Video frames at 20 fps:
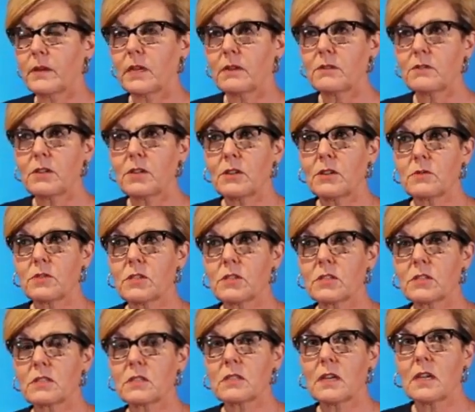I don't know,
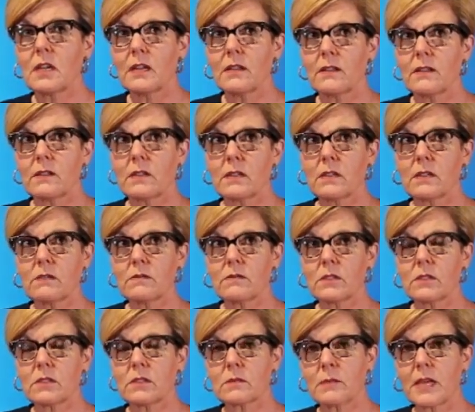just the,
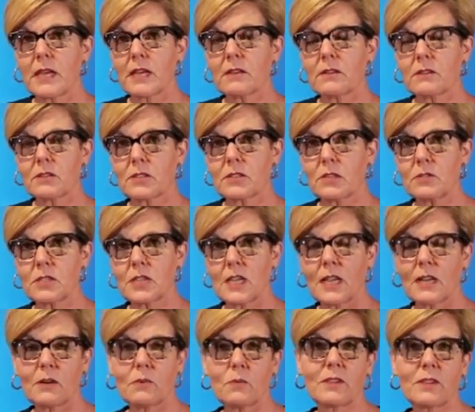the smell
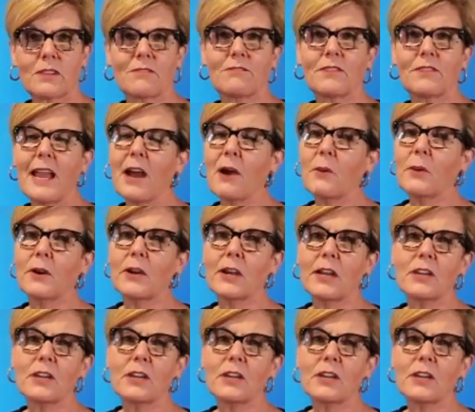associated with the flower.